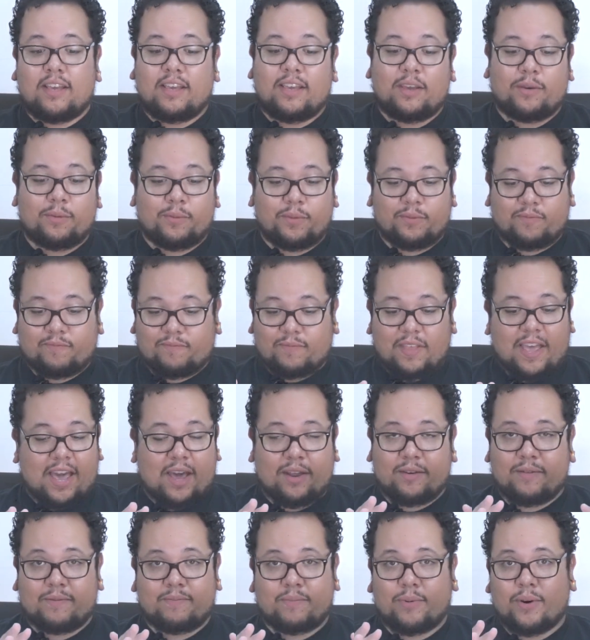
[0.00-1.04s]
It
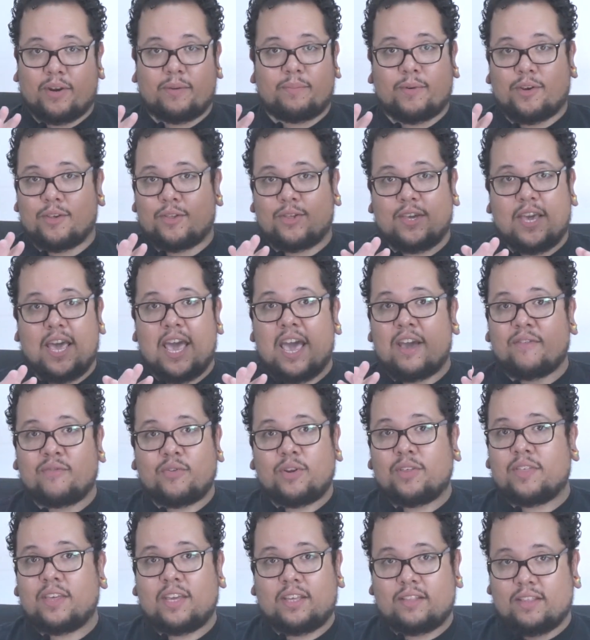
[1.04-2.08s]
had pretty much
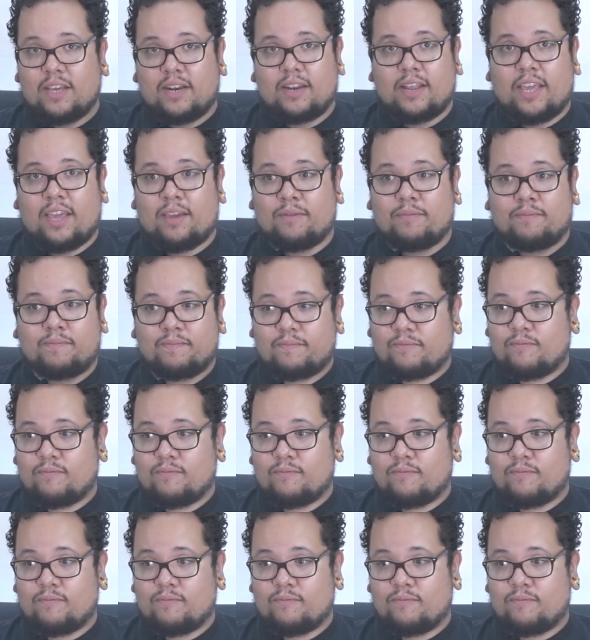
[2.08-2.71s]
everything that a